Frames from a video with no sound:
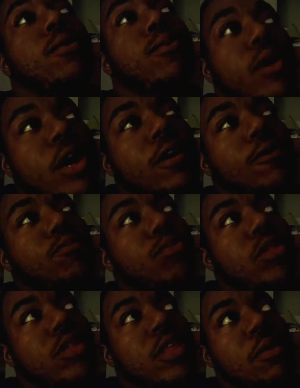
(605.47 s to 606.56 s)
well,
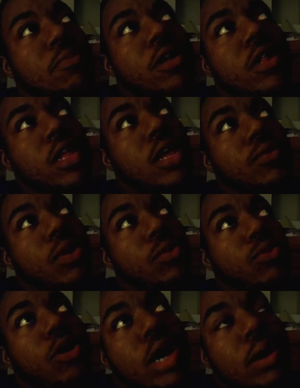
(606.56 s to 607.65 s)
typically we
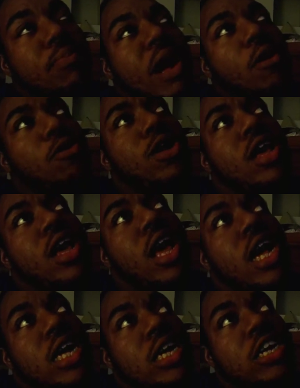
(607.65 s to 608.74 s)
work about
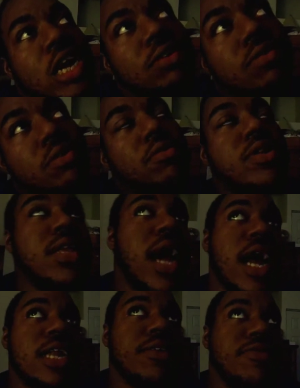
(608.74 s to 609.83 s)
a general
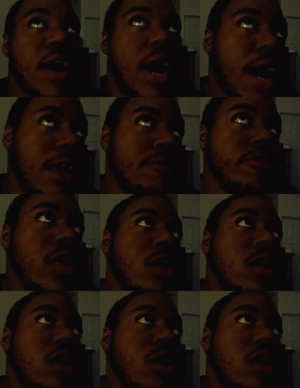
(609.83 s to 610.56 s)
9 to 5,